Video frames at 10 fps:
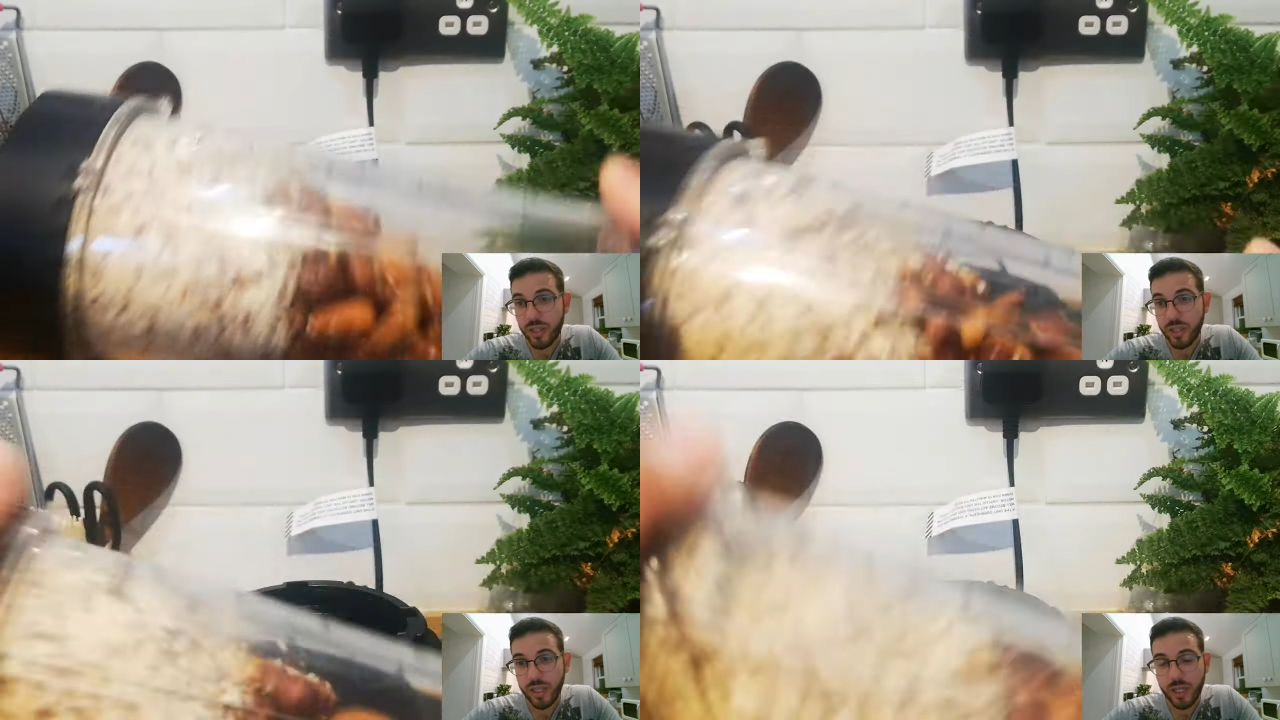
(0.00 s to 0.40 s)

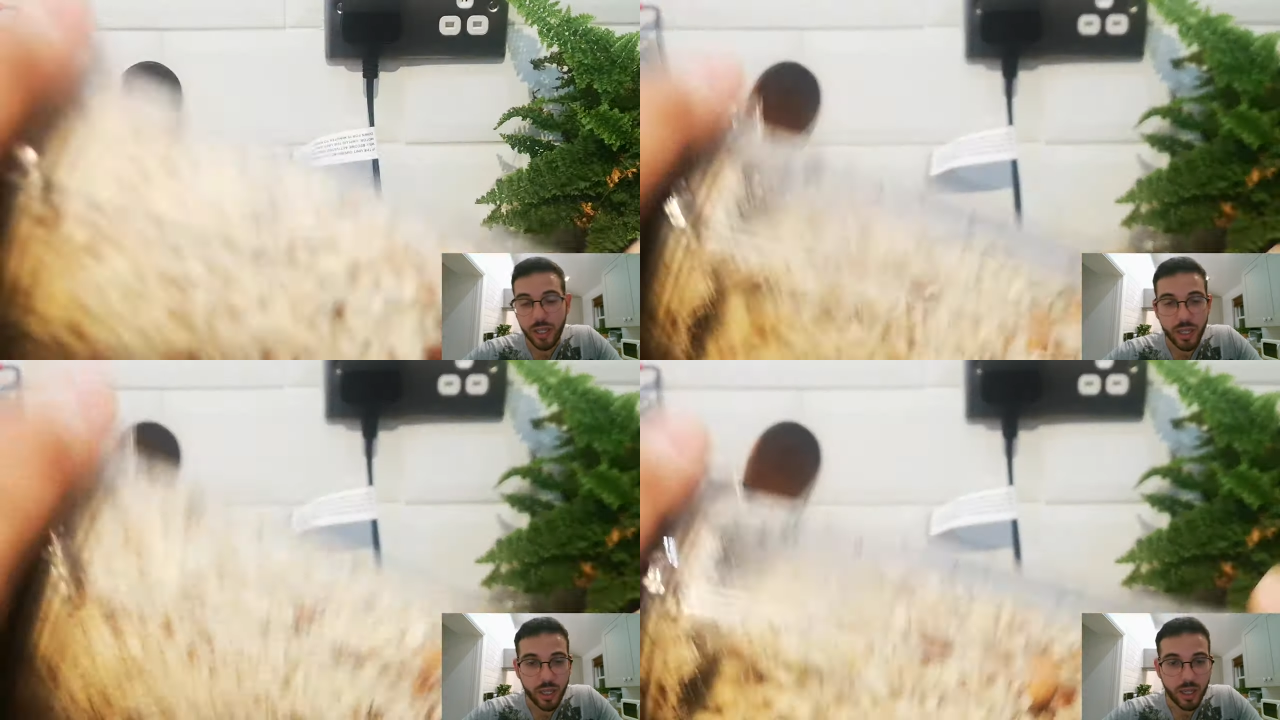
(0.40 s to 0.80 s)

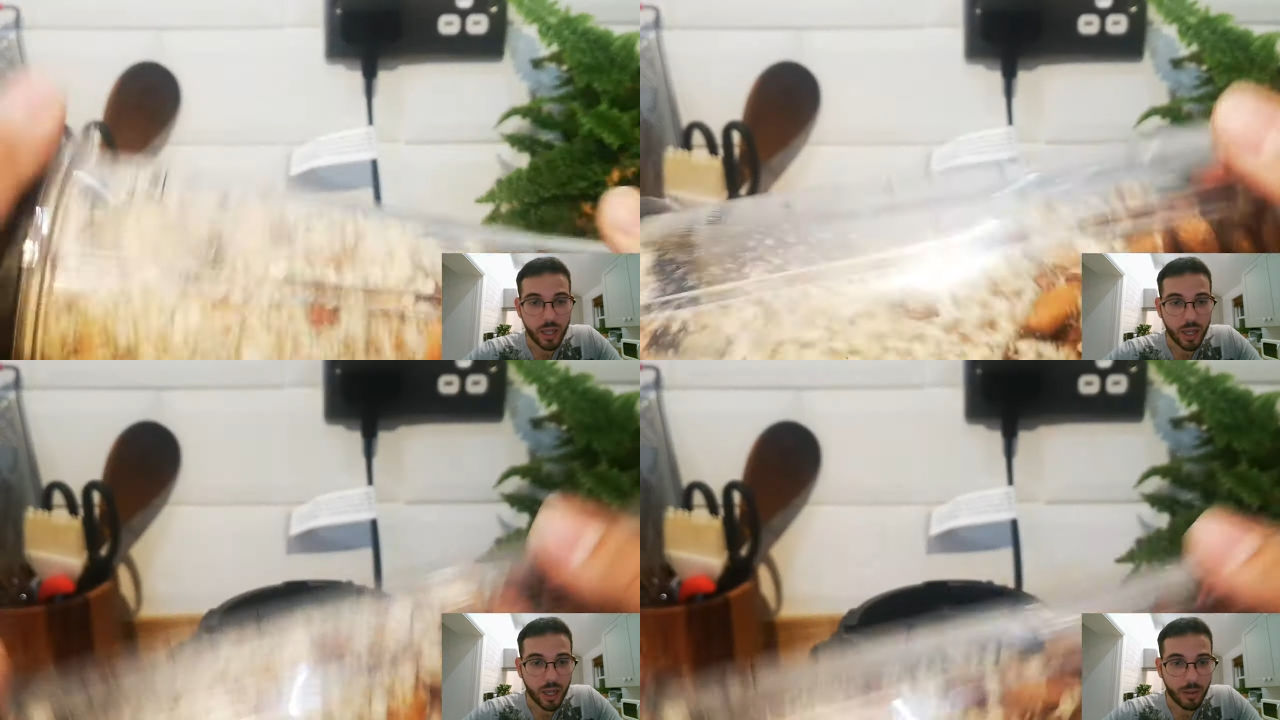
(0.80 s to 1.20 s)
the
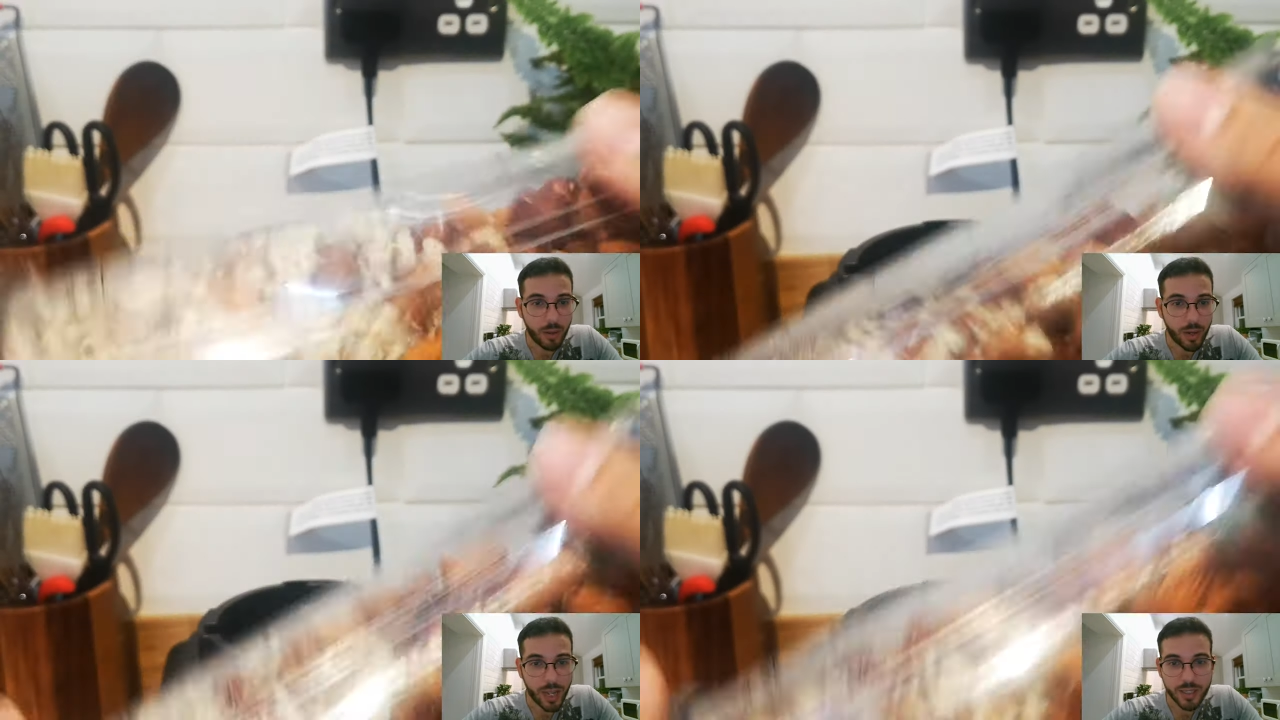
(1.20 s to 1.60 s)

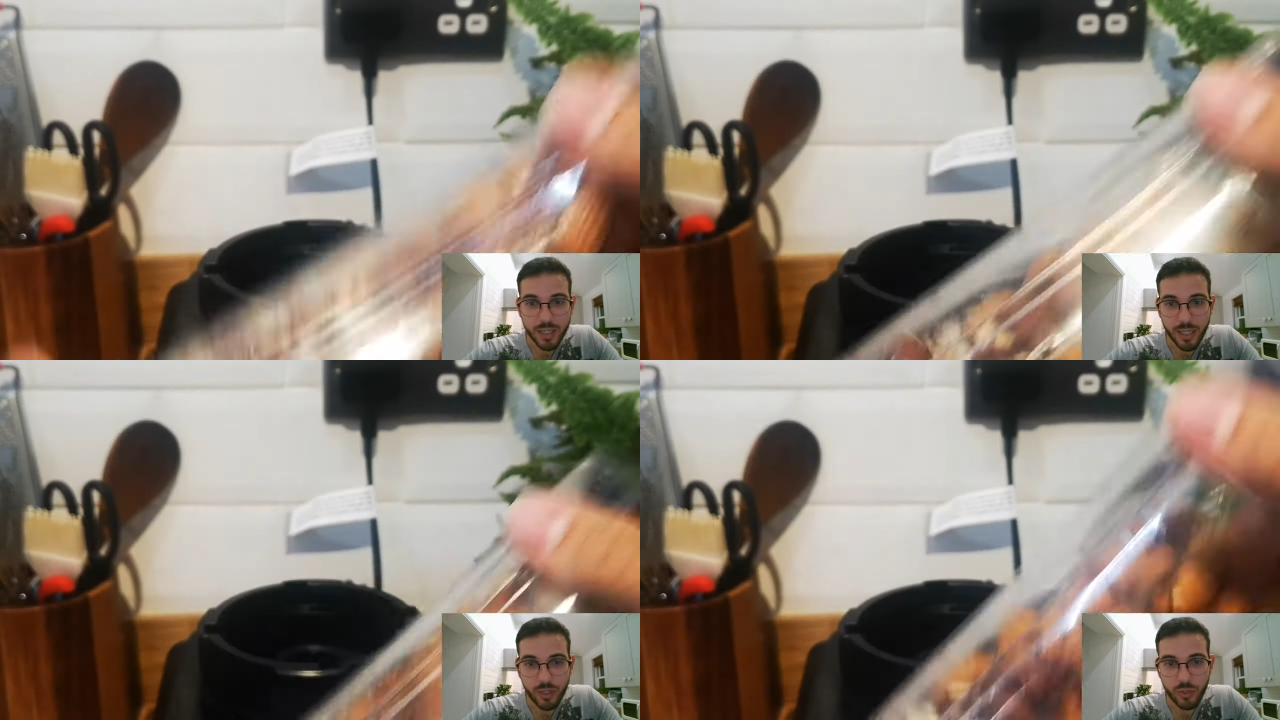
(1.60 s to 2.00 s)

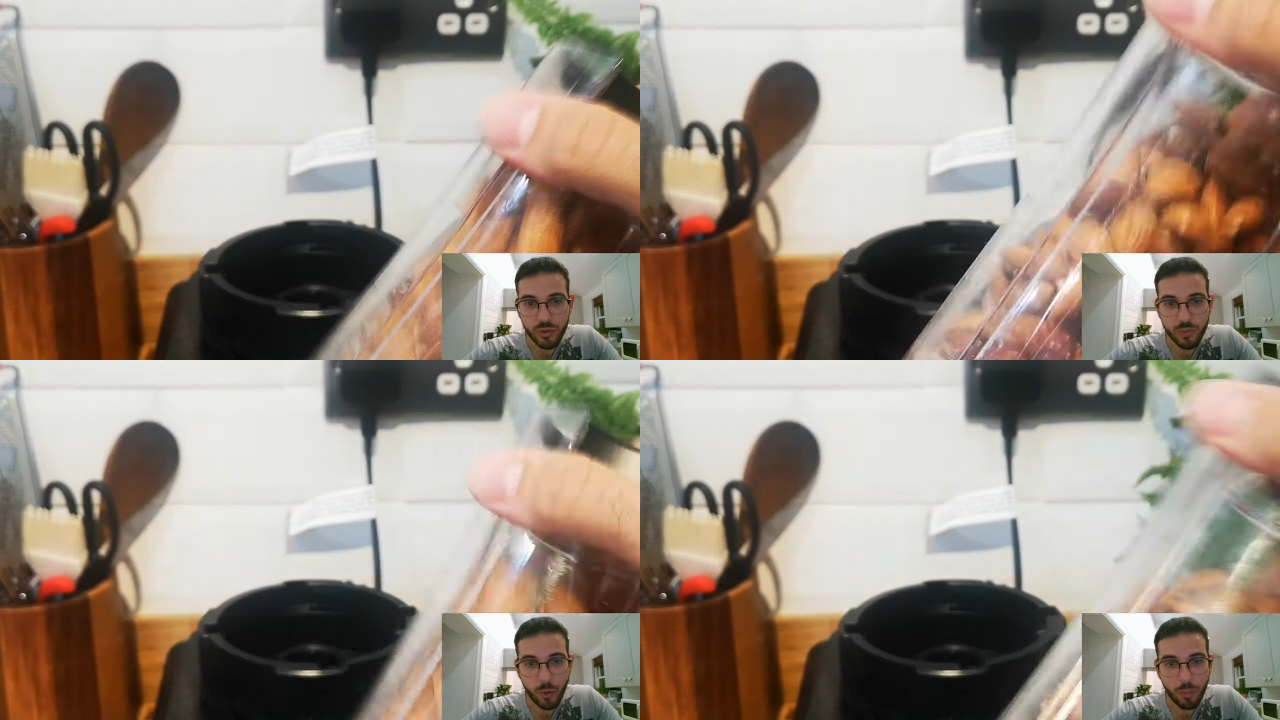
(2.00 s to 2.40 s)
nuts
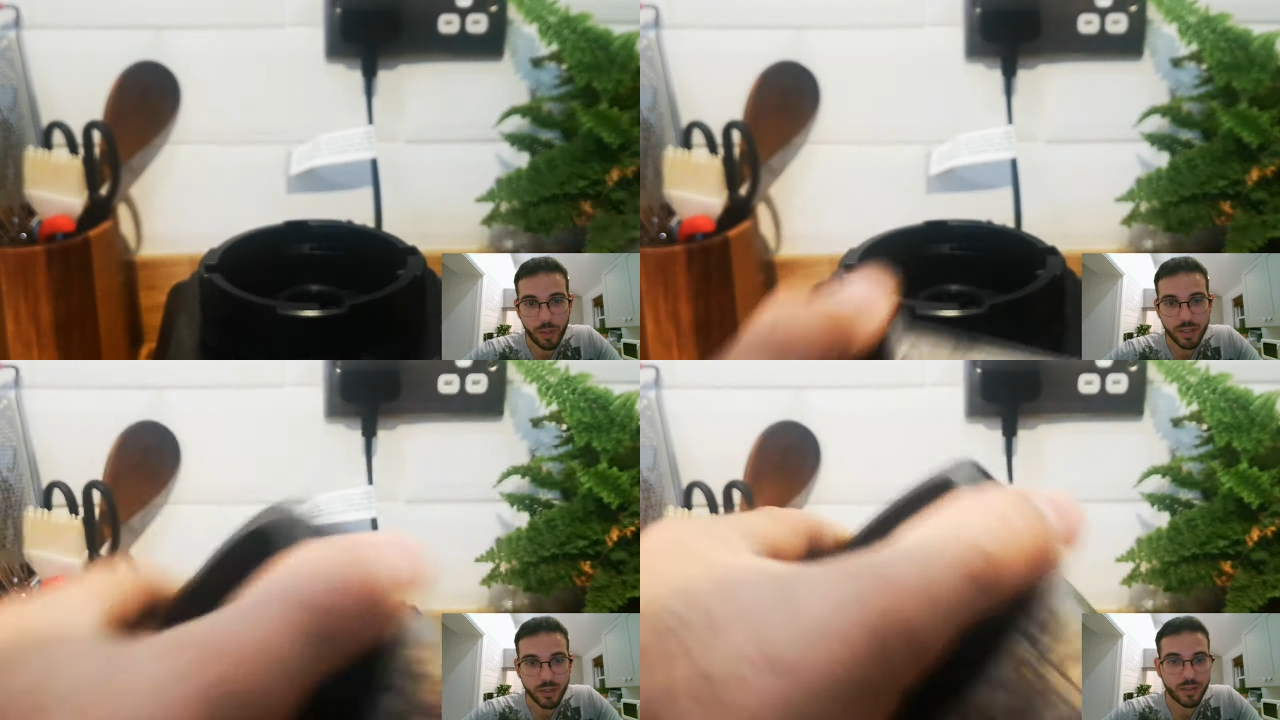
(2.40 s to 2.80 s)
into small
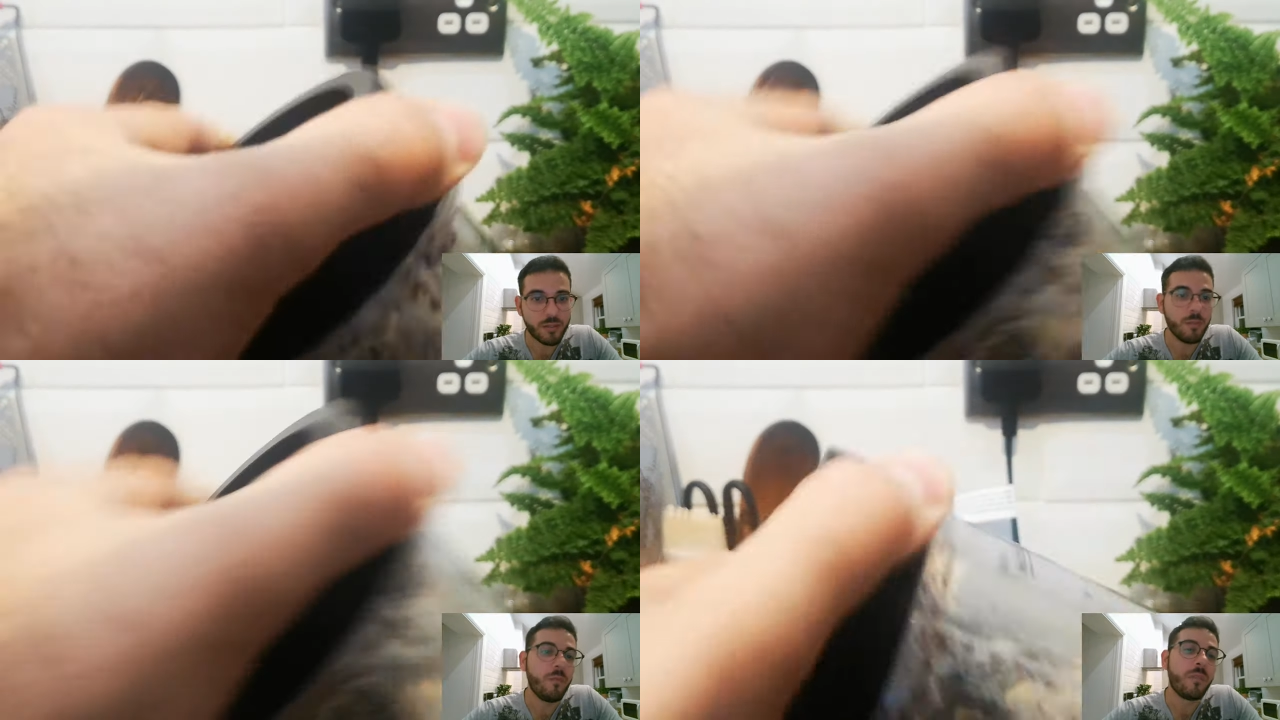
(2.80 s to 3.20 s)
pieces.